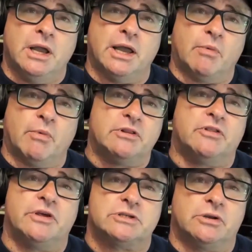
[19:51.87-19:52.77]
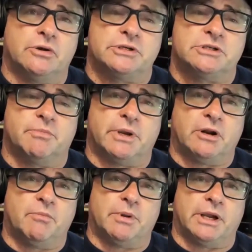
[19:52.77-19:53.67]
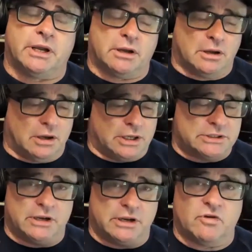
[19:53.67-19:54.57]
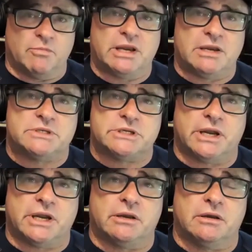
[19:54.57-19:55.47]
And one of the things I learned as a piano player is that if you make a mistake